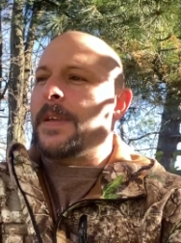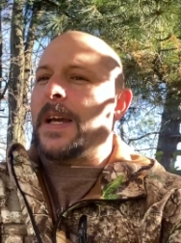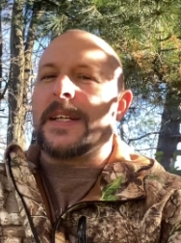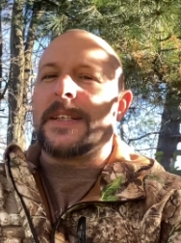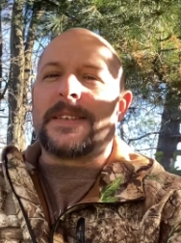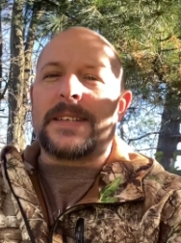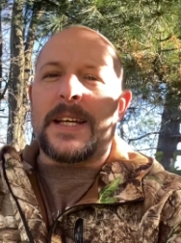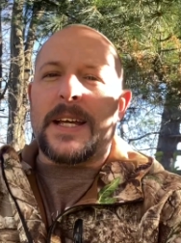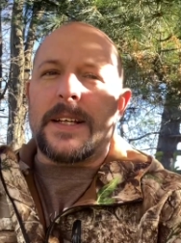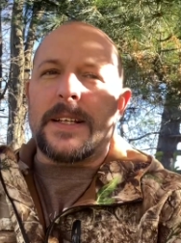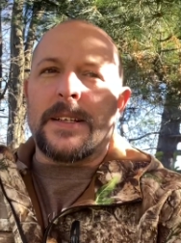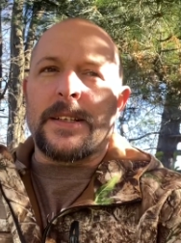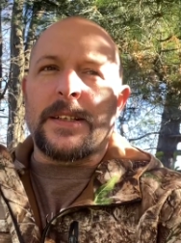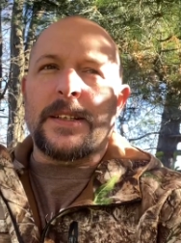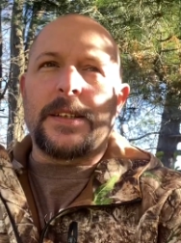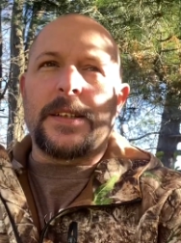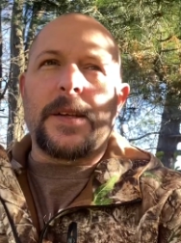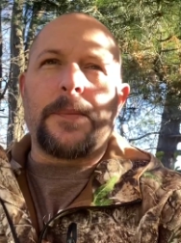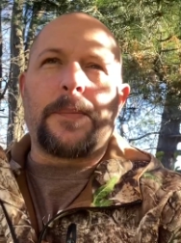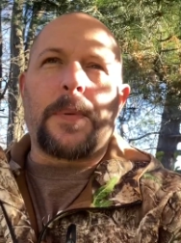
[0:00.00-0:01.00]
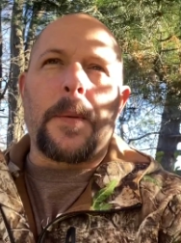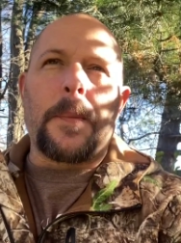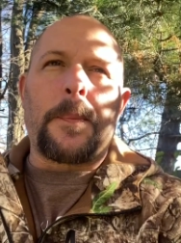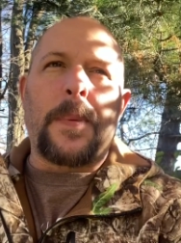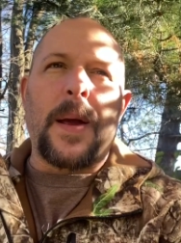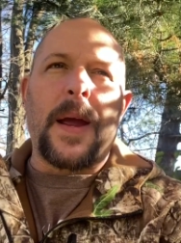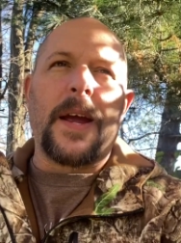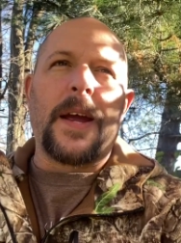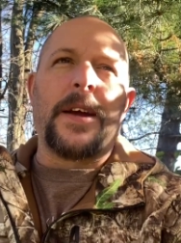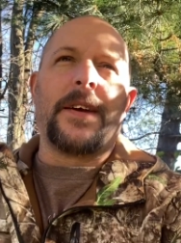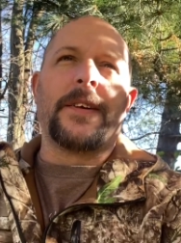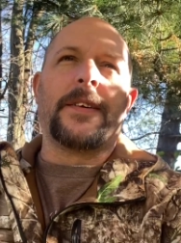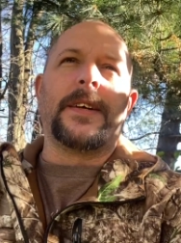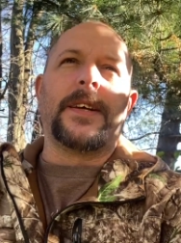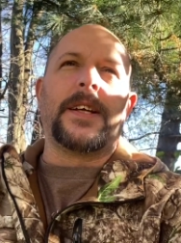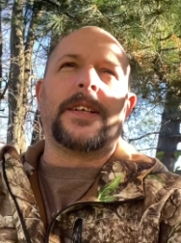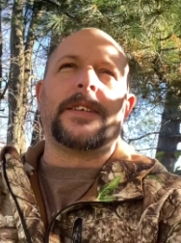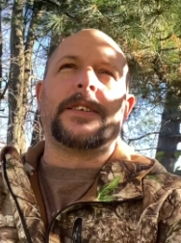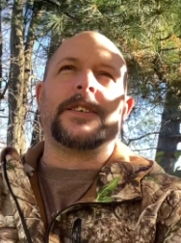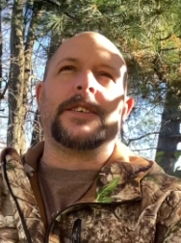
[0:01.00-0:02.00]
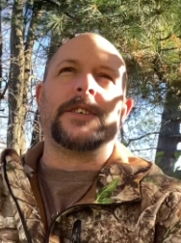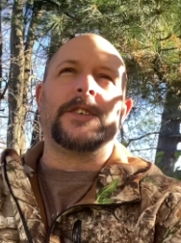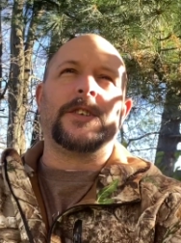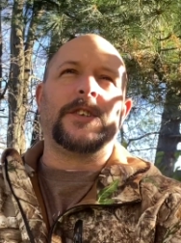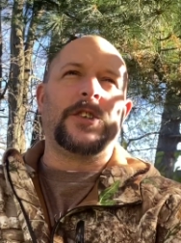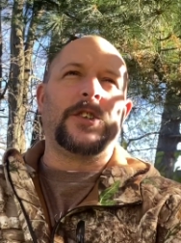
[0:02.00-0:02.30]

it's it, the preparedness